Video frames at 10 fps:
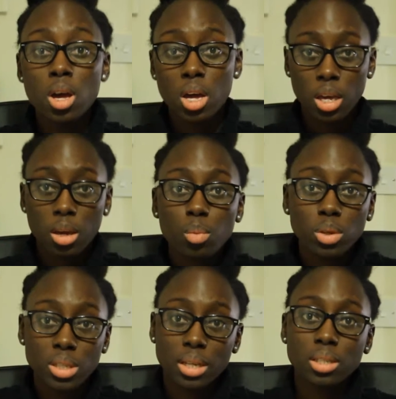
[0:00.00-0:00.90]
a heat
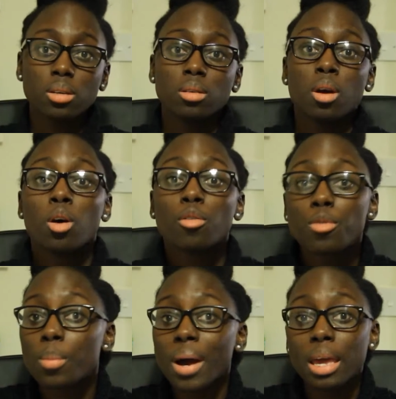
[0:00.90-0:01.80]
protectant
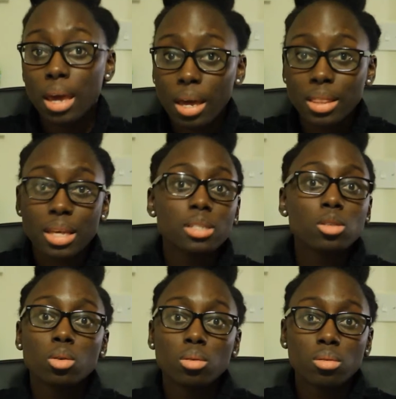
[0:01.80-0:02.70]
for my hair that's
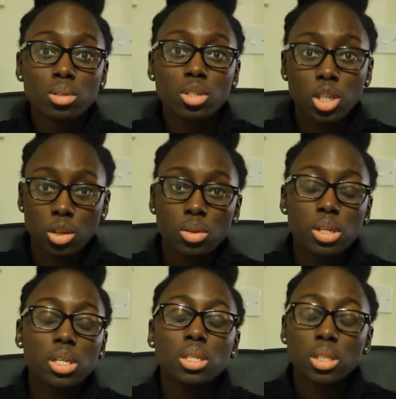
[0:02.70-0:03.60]
not
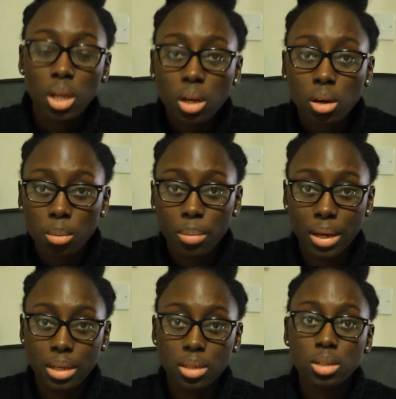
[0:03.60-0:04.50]
generally silicone
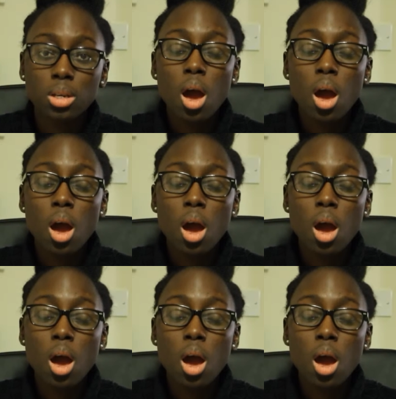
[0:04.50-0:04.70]
based.